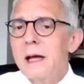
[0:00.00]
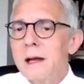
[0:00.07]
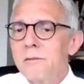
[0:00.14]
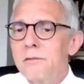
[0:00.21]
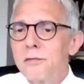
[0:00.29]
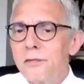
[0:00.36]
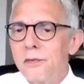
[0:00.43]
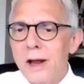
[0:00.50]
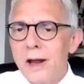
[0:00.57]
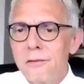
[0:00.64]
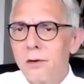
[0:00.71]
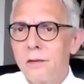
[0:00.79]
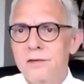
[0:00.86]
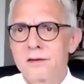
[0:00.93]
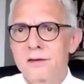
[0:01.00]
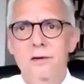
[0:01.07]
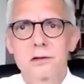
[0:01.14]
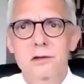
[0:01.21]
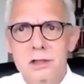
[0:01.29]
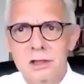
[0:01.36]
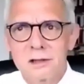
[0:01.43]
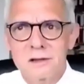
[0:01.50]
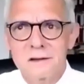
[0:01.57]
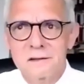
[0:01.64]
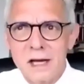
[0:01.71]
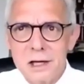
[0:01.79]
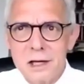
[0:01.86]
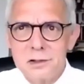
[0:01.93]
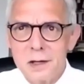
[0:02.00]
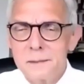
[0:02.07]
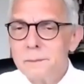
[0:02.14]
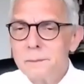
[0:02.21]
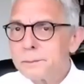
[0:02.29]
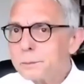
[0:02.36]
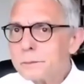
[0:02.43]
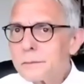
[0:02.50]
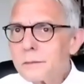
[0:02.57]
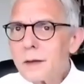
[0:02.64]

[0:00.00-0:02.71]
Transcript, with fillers: in favor of the surgical staging